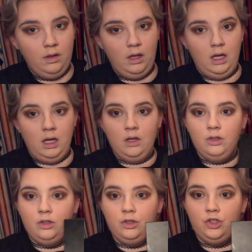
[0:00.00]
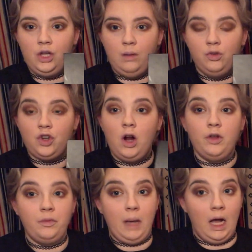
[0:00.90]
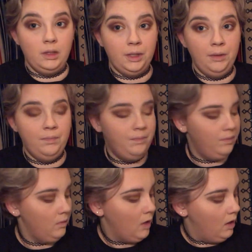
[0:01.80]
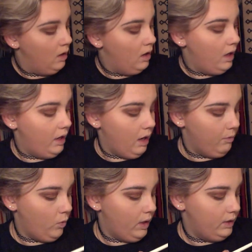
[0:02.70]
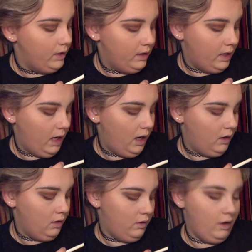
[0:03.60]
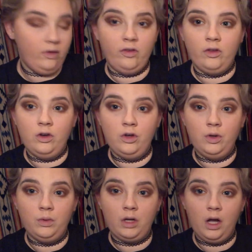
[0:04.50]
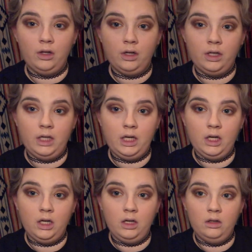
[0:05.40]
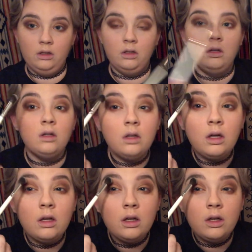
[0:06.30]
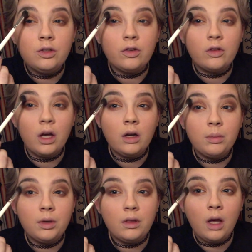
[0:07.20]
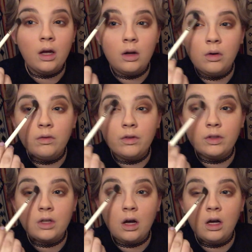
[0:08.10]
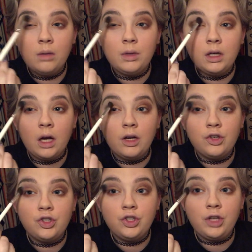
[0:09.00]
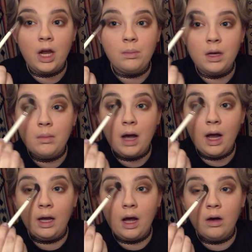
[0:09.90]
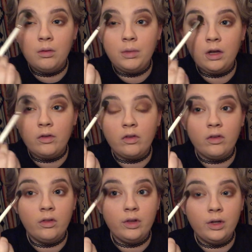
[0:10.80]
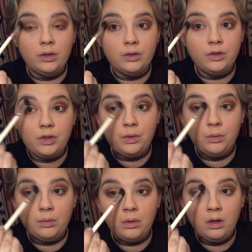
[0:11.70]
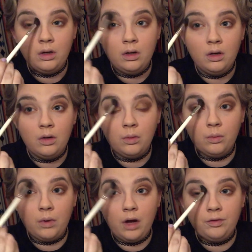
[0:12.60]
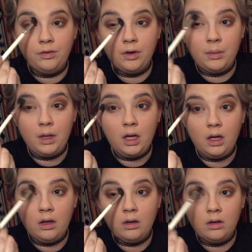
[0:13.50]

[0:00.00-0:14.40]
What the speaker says: the James Charles palette, and I'm going to take this nude color here and just kind of put that over the top and kind of shape it back out because it's a little too rough for me